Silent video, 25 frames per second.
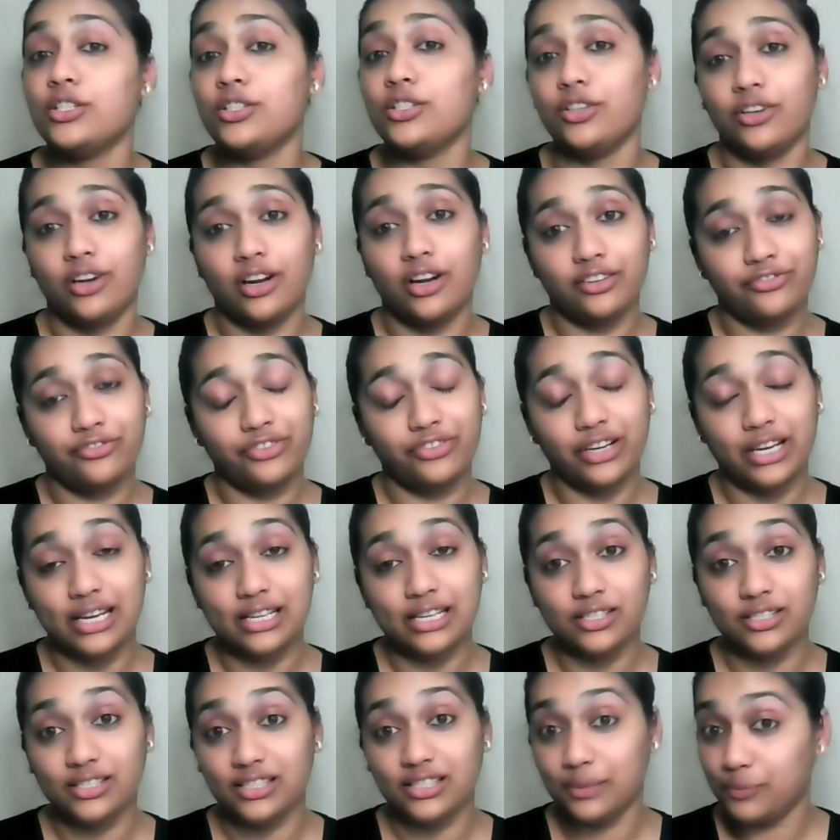And also
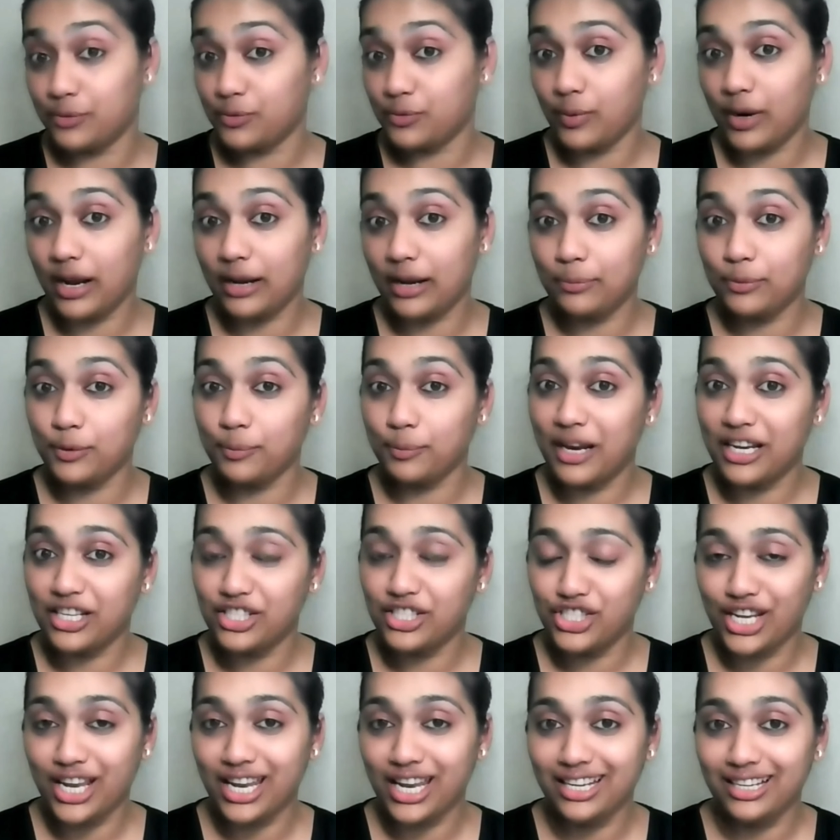do not forget to
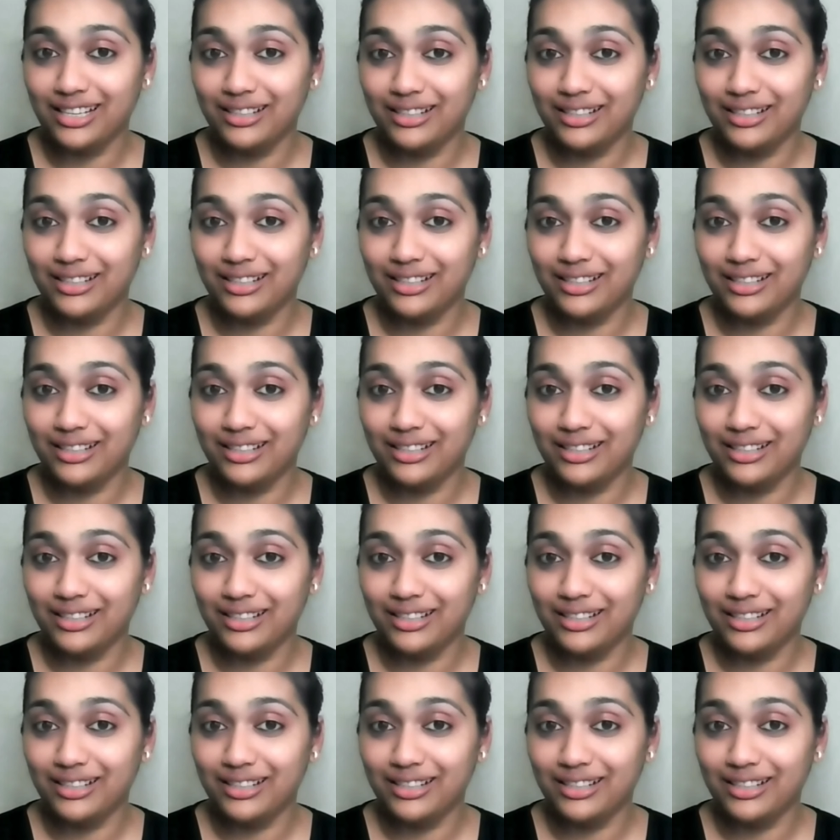subscribe